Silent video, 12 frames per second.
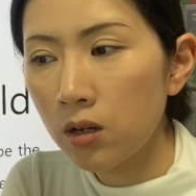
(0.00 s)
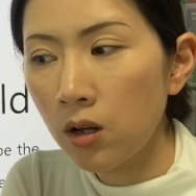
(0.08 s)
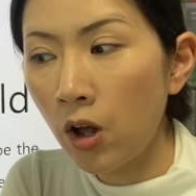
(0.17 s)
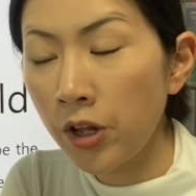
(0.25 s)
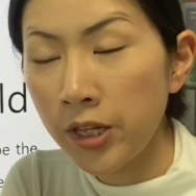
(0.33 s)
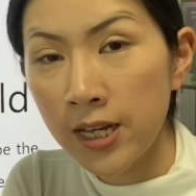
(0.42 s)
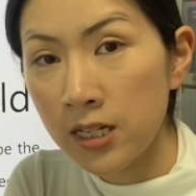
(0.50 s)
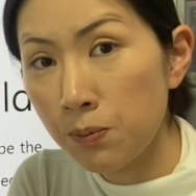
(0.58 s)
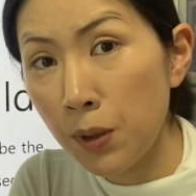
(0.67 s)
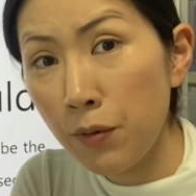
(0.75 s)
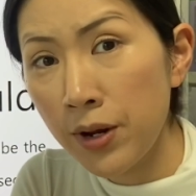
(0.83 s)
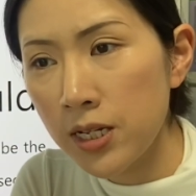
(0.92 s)
On
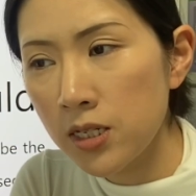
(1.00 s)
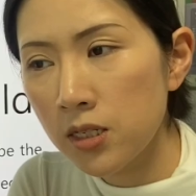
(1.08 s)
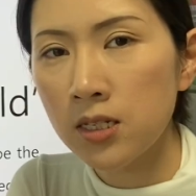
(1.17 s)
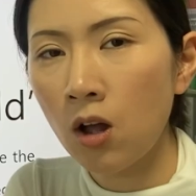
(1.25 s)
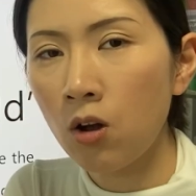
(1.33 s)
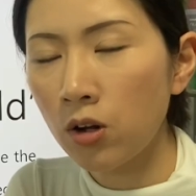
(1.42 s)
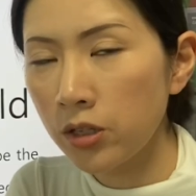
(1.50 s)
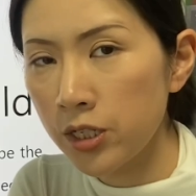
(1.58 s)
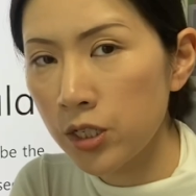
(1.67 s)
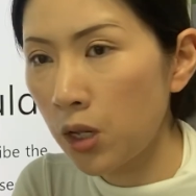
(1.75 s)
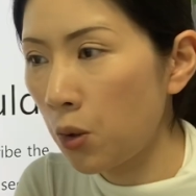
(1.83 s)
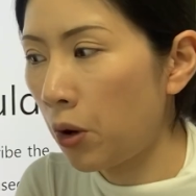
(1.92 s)
experience a
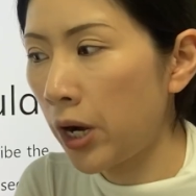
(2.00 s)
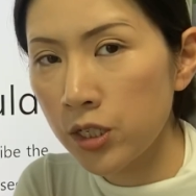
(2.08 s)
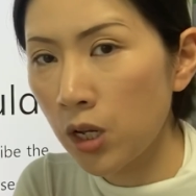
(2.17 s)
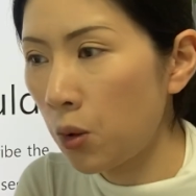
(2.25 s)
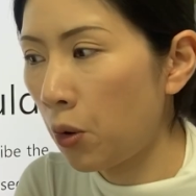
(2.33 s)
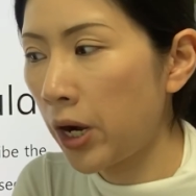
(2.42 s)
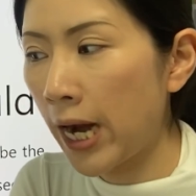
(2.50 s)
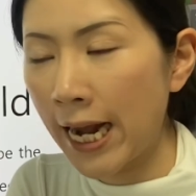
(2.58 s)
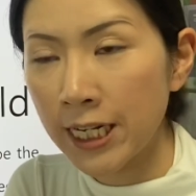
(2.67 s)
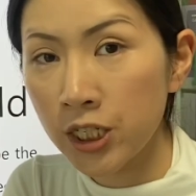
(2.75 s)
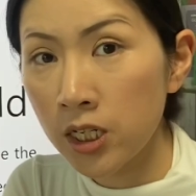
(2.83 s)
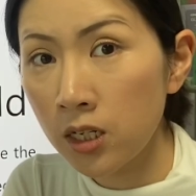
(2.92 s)
condition or
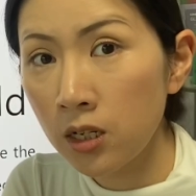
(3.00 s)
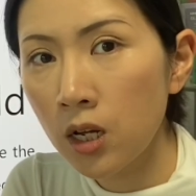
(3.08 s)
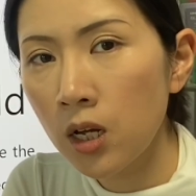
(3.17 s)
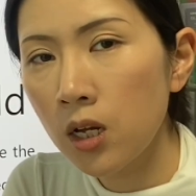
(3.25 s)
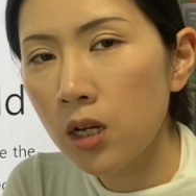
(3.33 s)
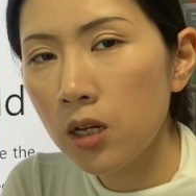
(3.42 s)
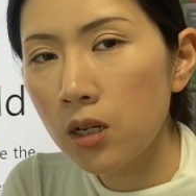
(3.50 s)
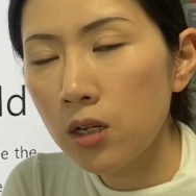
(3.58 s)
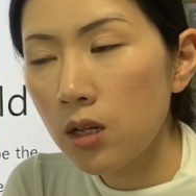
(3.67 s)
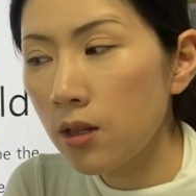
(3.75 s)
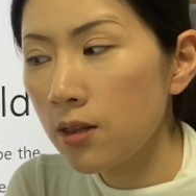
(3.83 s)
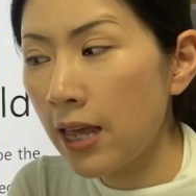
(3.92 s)
action
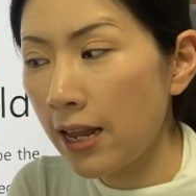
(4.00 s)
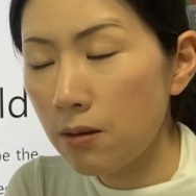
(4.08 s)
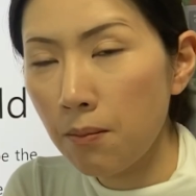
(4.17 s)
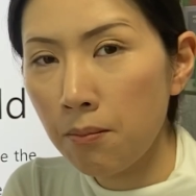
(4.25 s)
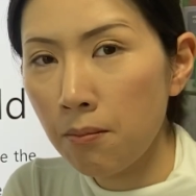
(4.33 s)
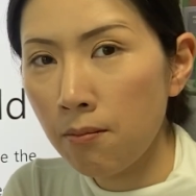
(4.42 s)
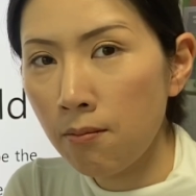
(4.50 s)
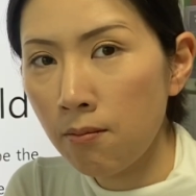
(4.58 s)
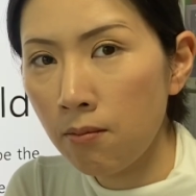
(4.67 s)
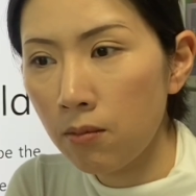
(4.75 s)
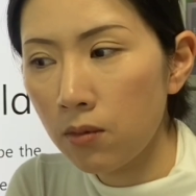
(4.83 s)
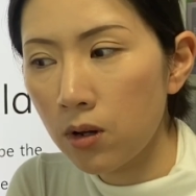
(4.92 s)
that
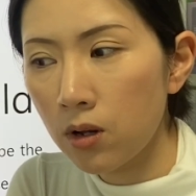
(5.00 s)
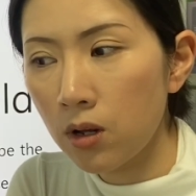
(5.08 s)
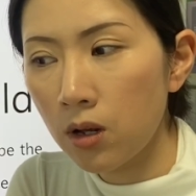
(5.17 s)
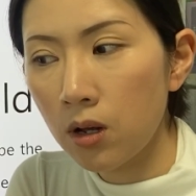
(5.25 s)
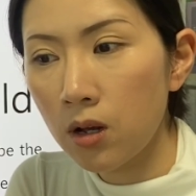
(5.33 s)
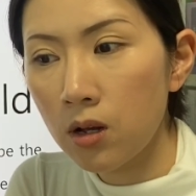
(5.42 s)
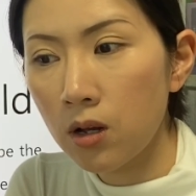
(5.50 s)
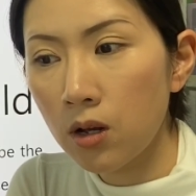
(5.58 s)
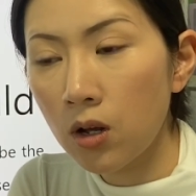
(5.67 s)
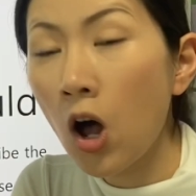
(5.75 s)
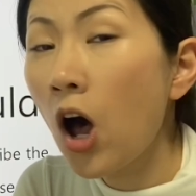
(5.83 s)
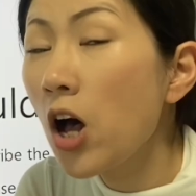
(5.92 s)

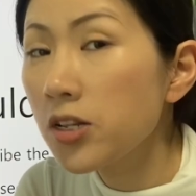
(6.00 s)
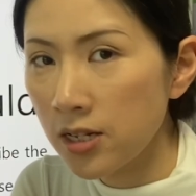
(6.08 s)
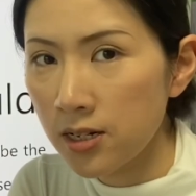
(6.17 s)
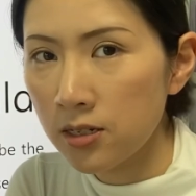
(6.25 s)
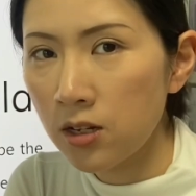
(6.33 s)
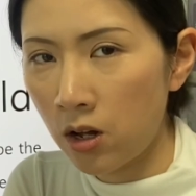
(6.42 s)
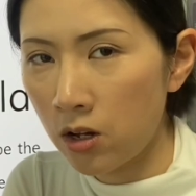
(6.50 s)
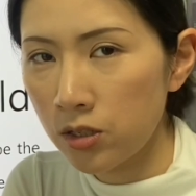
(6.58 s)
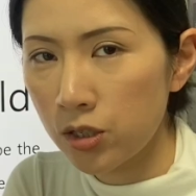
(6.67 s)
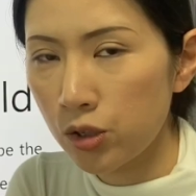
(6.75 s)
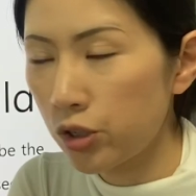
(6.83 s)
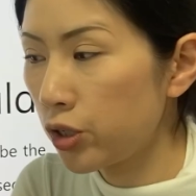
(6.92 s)
causes
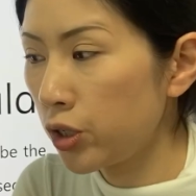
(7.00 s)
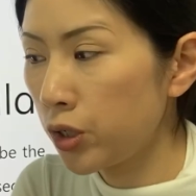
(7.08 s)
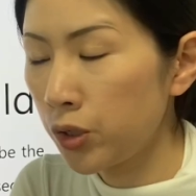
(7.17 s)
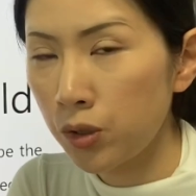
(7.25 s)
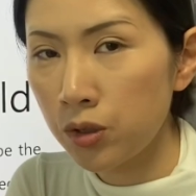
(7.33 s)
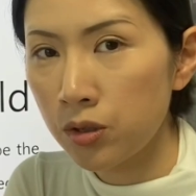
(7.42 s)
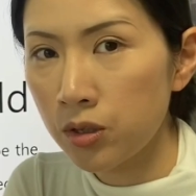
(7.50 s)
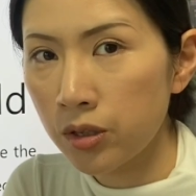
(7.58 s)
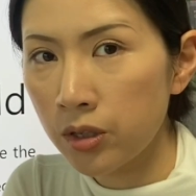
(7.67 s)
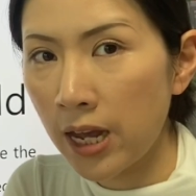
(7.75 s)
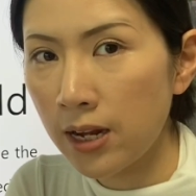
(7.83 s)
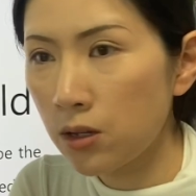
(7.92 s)
us to
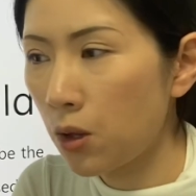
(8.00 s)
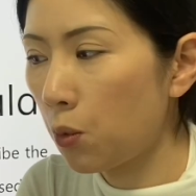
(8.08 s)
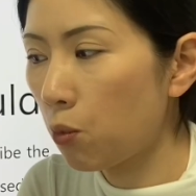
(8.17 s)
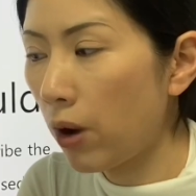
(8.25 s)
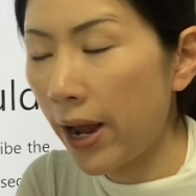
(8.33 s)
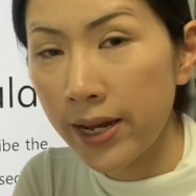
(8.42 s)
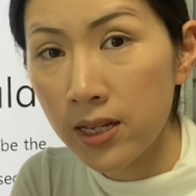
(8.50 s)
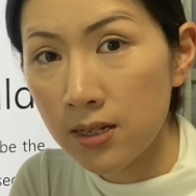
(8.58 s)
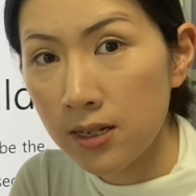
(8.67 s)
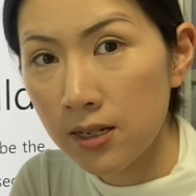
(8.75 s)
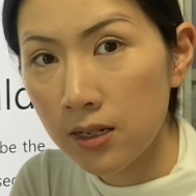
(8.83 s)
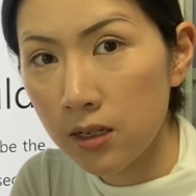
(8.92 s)
take the right
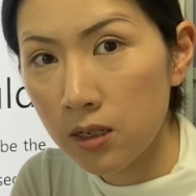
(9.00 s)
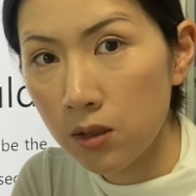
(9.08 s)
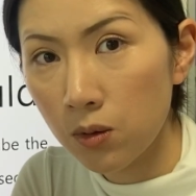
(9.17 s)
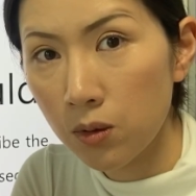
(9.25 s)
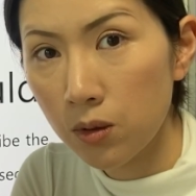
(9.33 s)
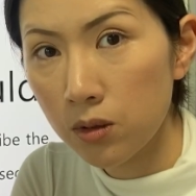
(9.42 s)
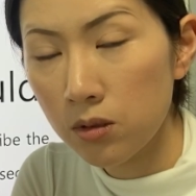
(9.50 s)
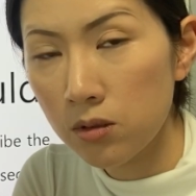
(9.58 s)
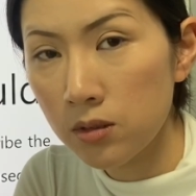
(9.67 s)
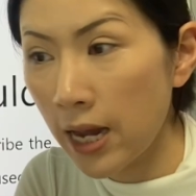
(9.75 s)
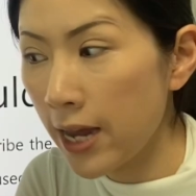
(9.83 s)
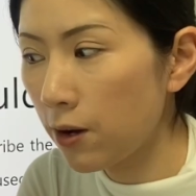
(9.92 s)

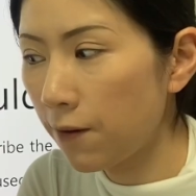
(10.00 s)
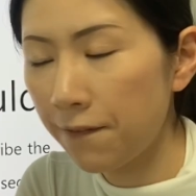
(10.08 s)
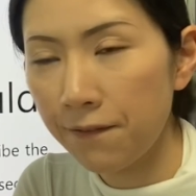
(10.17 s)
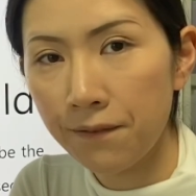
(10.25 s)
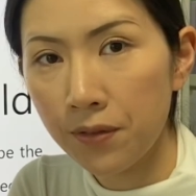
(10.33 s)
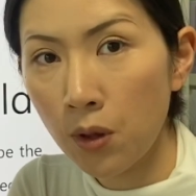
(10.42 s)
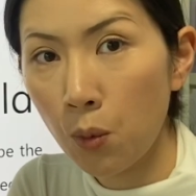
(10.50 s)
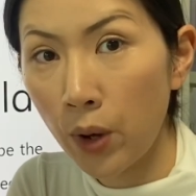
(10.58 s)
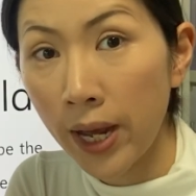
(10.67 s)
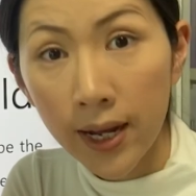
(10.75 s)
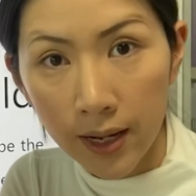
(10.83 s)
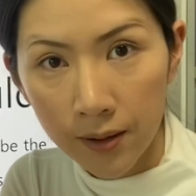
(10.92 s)
side of the
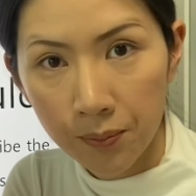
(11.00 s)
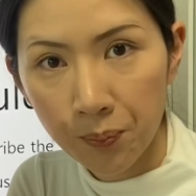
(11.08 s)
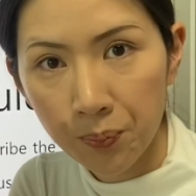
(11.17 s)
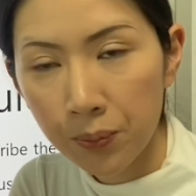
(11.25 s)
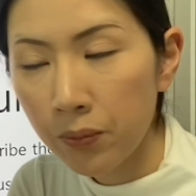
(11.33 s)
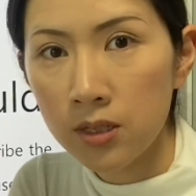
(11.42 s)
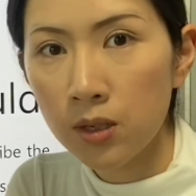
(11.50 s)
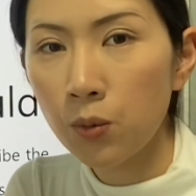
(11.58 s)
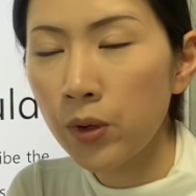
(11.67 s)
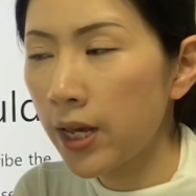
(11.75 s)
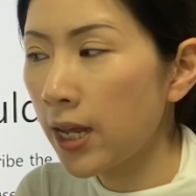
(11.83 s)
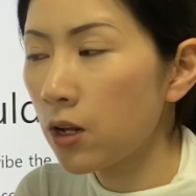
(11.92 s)
way, we
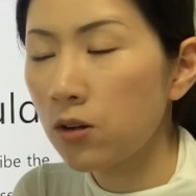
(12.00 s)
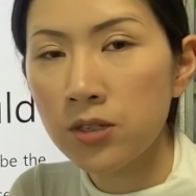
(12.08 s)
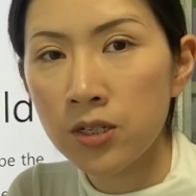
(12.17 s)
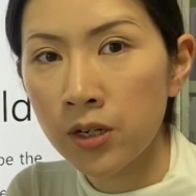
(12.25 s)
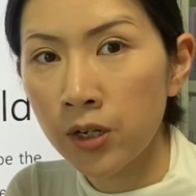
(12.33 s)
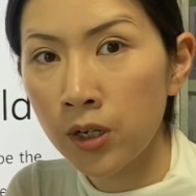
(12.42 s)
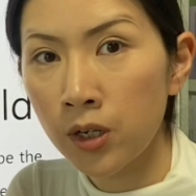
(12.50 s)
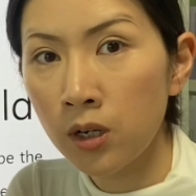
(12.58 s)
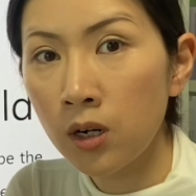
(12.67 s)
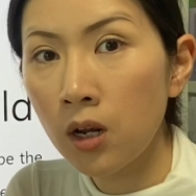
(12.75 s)
can consider